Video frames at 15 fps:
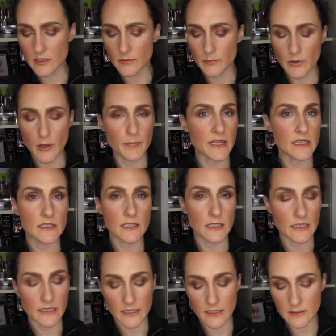a
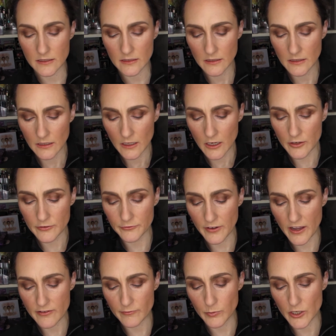basic kit of
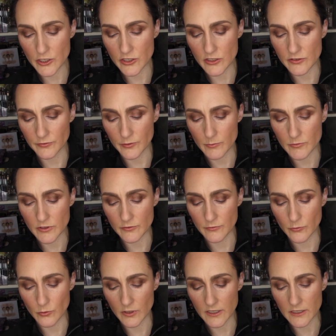5 brushes from
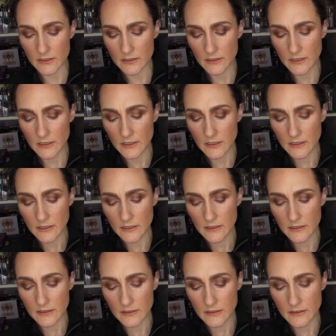Sephora.
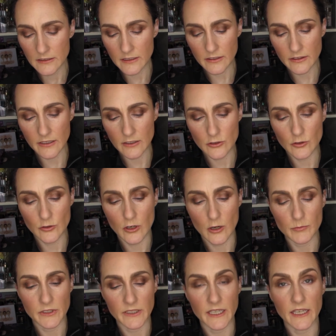Nothing too
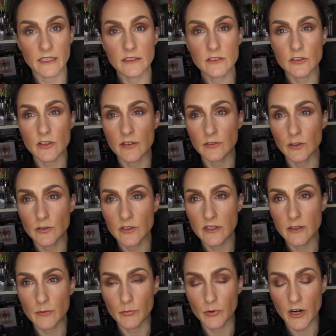complicated. So I've
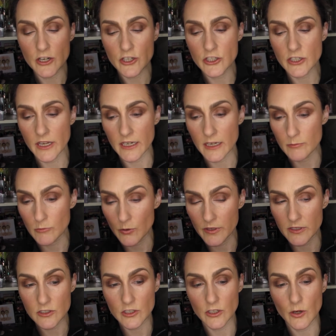loaded the brush, and I'm
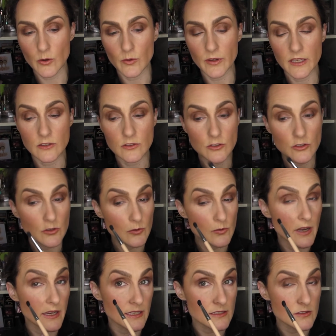going to go
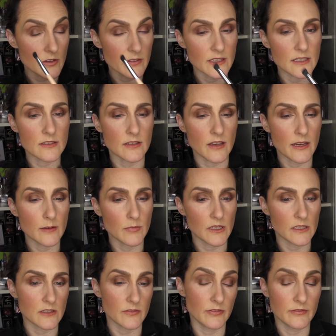into, I guess, on this side
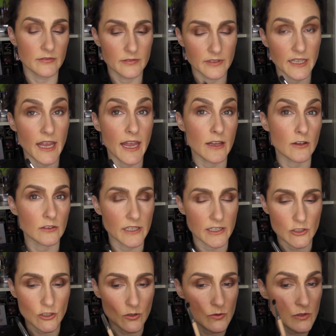because of the angle I
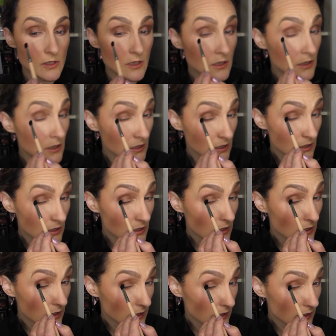chose.
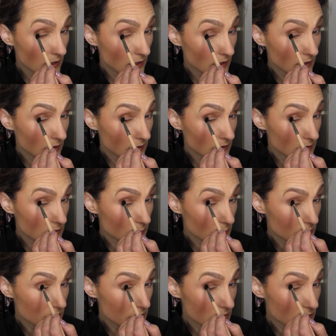And
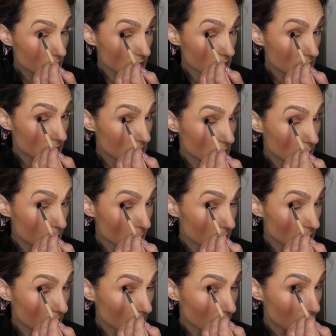we're just going to
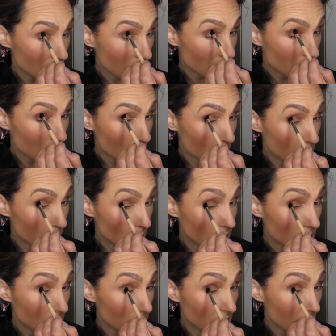deepen up
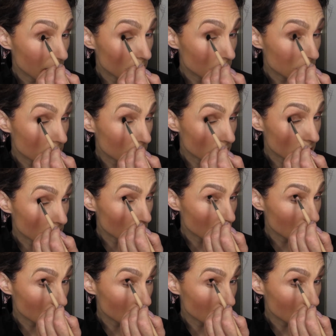the outer